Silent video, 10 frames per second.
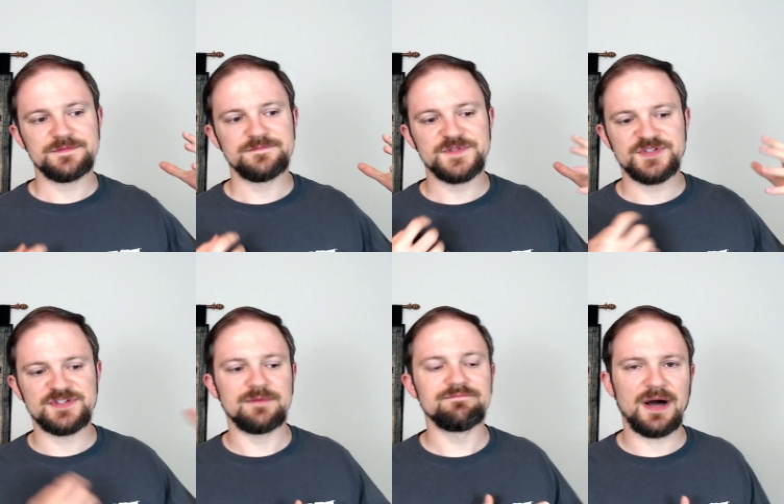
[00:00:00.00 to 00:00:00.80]

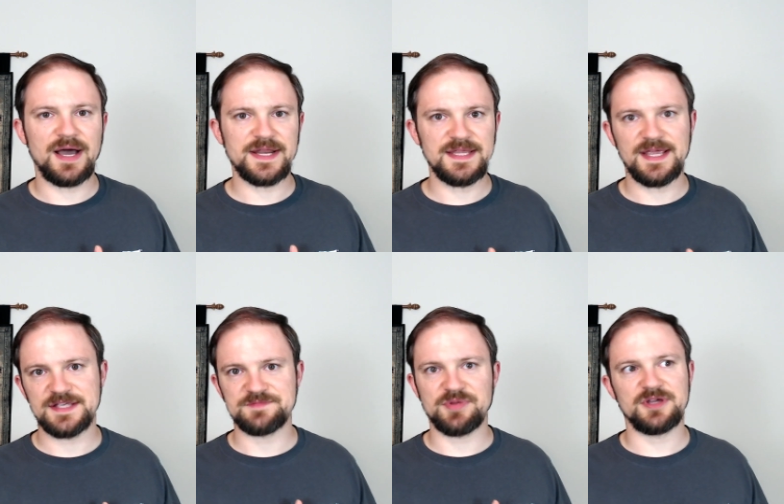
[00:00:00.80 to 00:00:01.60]
somebody
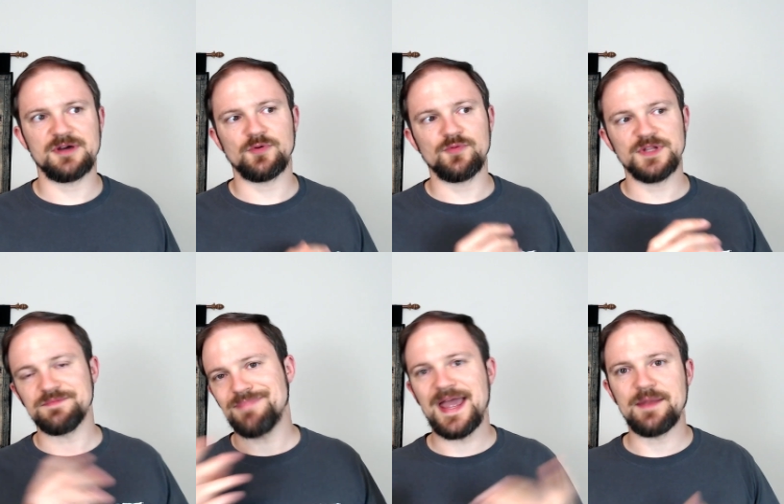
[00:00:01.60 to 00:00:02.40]
has become a really
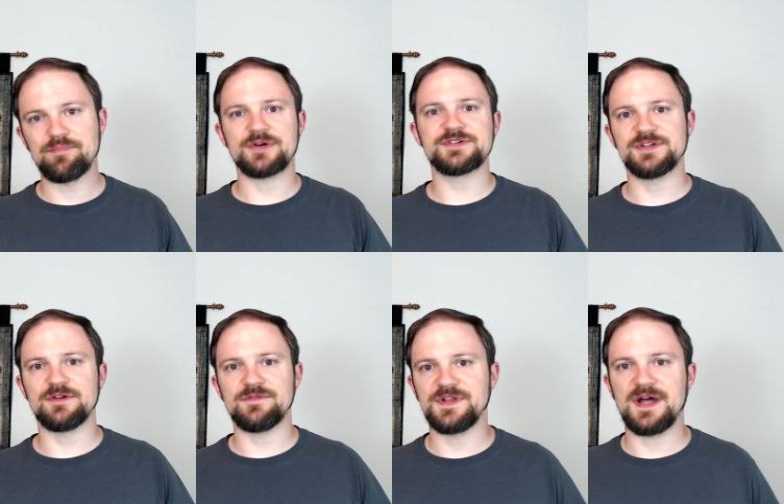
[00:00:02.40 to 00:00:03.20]
bad person
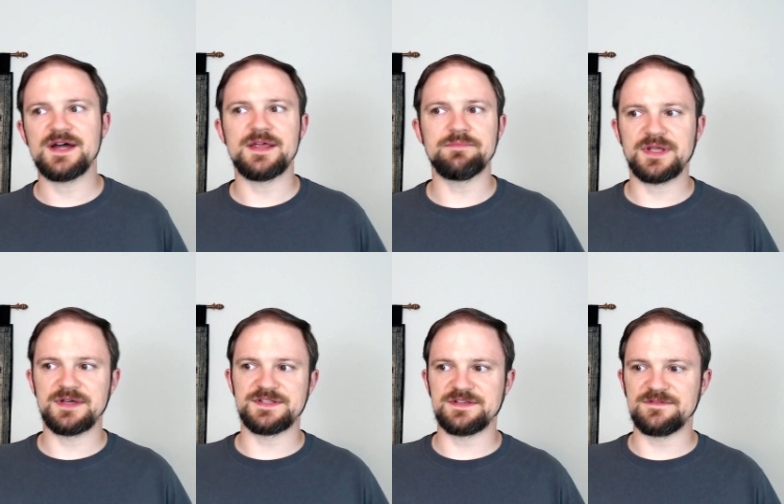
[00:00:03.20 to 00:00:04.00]
over time
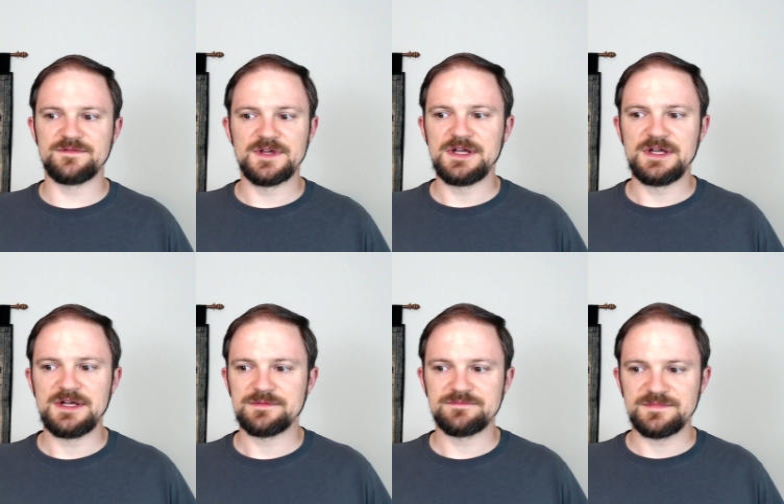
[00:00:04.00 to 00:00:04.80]
because of
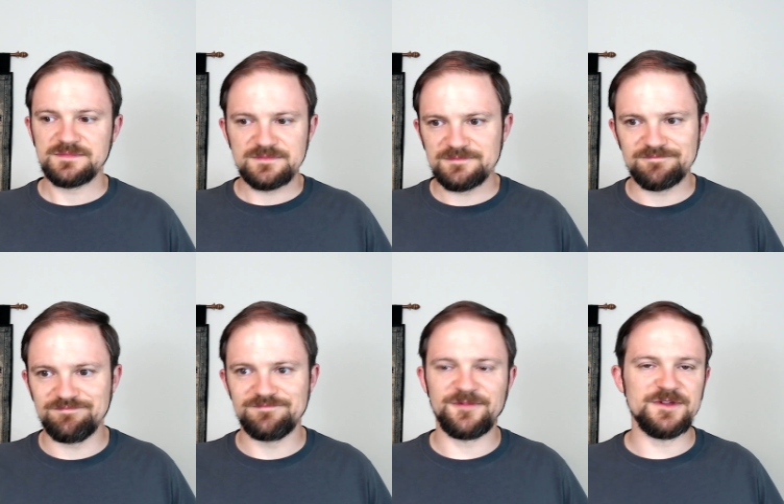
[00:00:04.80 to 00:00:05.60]

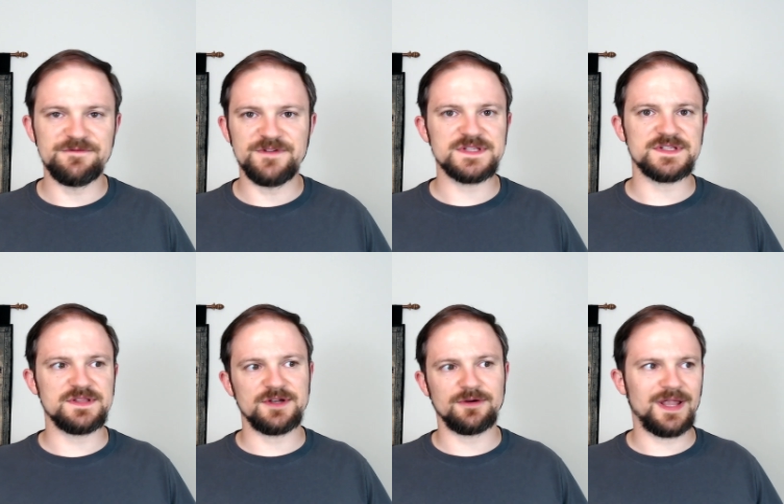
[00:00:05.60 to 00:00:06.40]
events
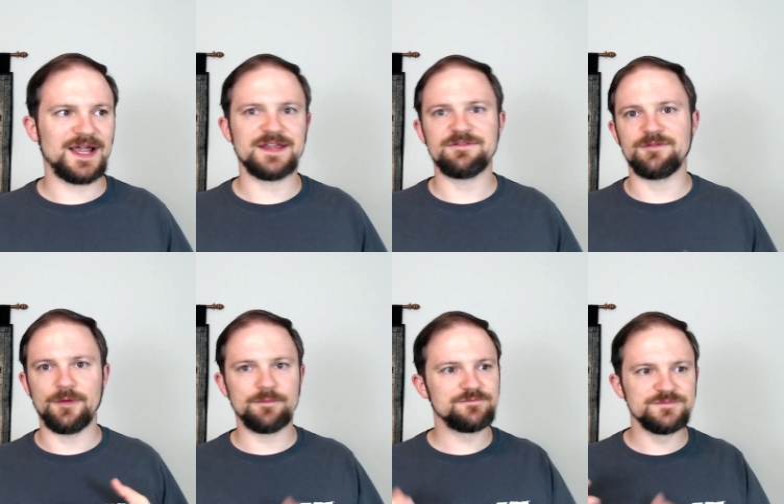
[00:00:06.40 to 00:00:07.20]
in their life
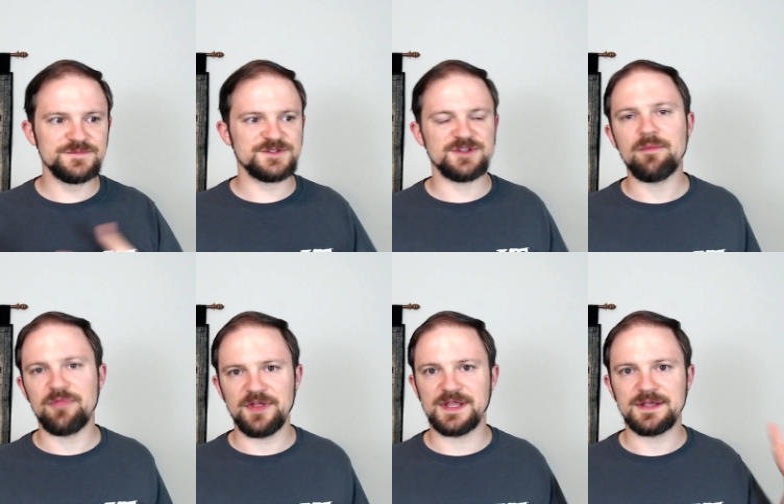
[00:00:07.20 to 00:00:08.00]
or
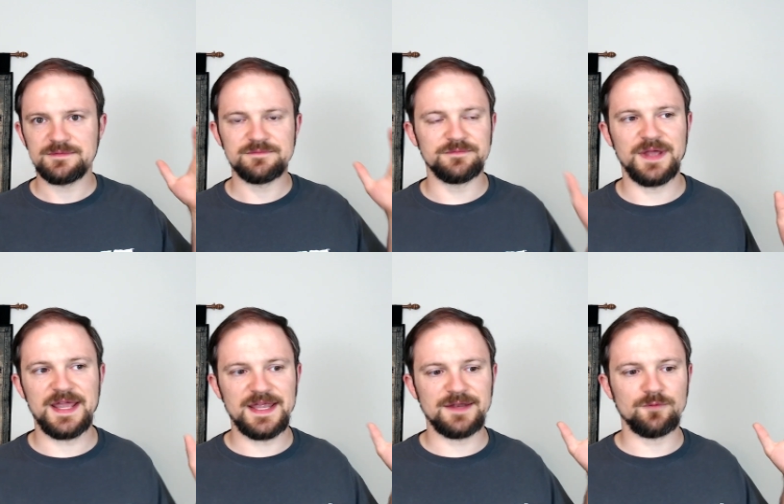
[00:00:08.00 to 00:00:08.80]
something.
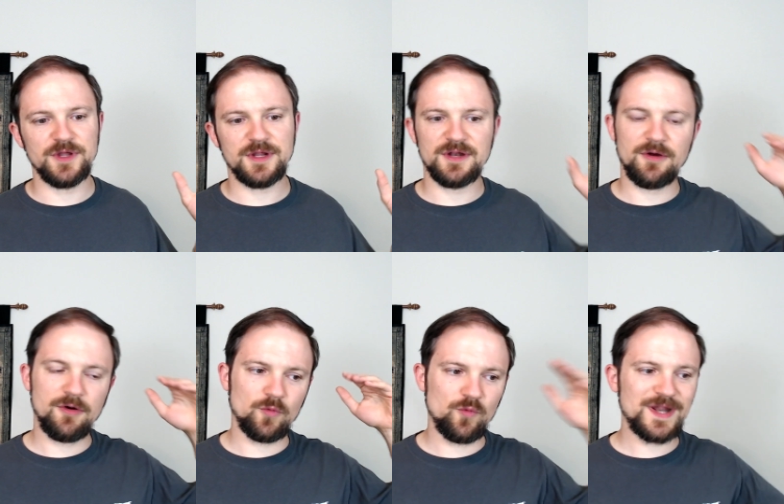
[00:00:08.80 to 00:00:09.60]
And we can
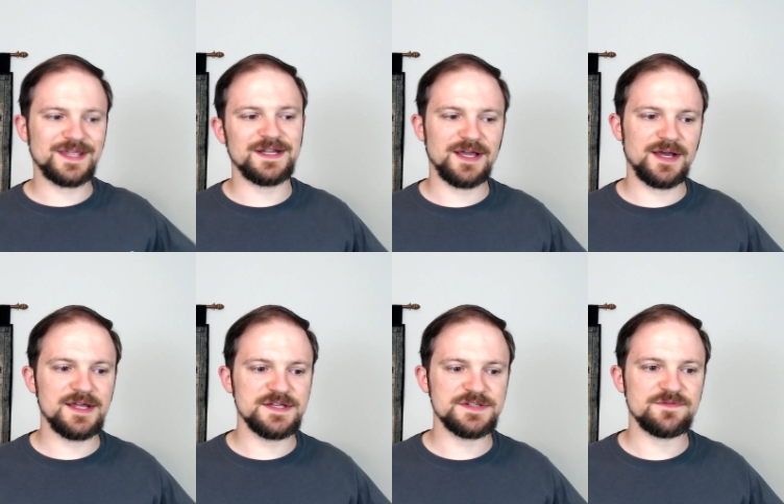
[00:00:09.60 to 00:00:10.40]
all
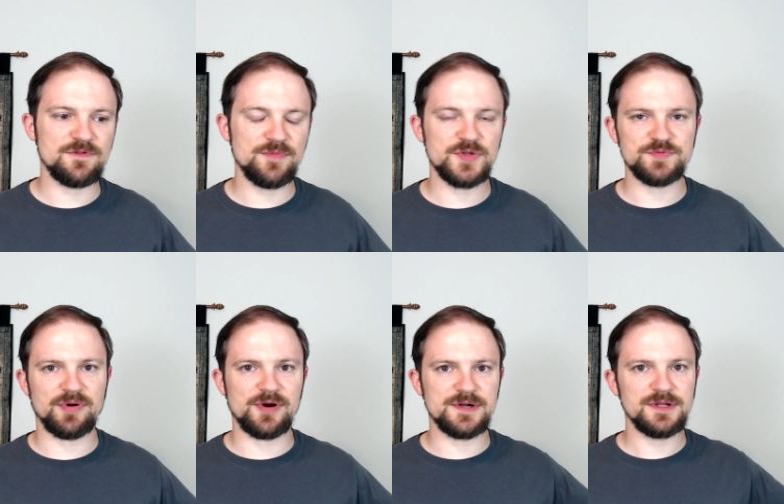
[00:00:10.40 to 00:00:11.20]
recognize, for the most part,